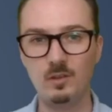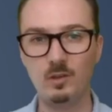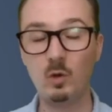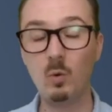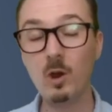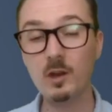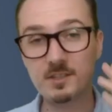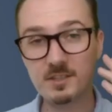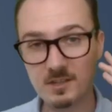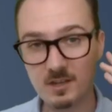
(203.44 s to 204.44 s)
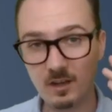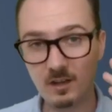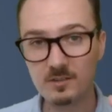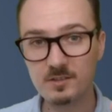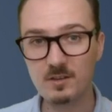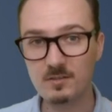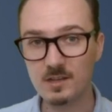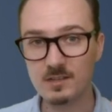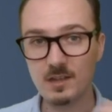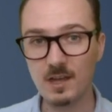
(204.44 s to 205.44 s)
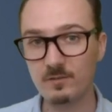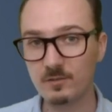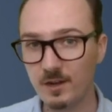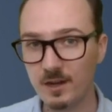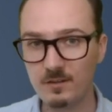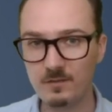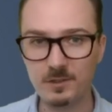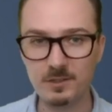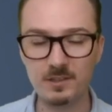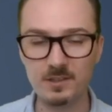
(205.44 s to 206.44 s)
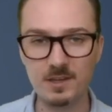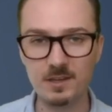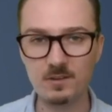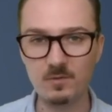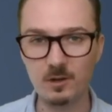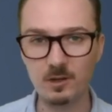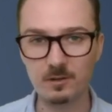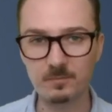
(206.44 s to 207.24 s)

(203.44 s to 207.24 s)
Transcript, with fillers: Quartz also does a lot of great visualization work.